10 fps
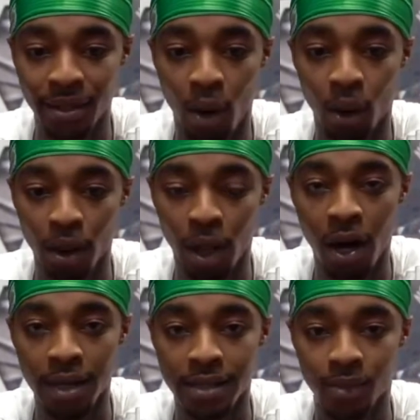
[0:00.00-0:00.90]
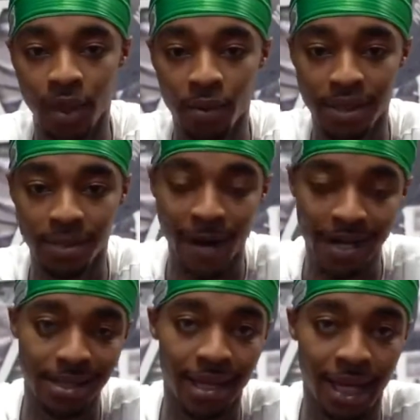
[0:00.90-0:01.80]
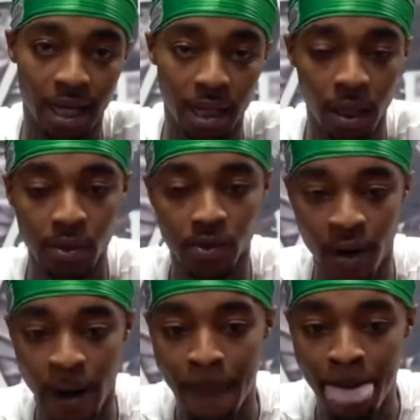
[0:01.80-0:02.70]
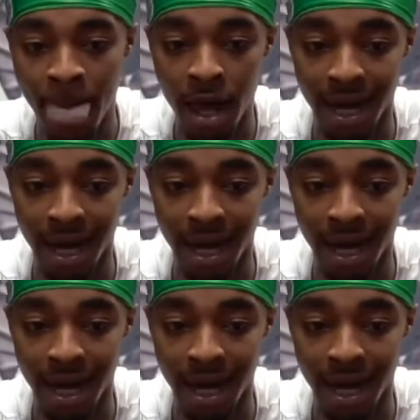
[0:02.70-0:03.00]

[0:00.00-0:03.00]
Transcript: you know, lost when it was especially like a close round.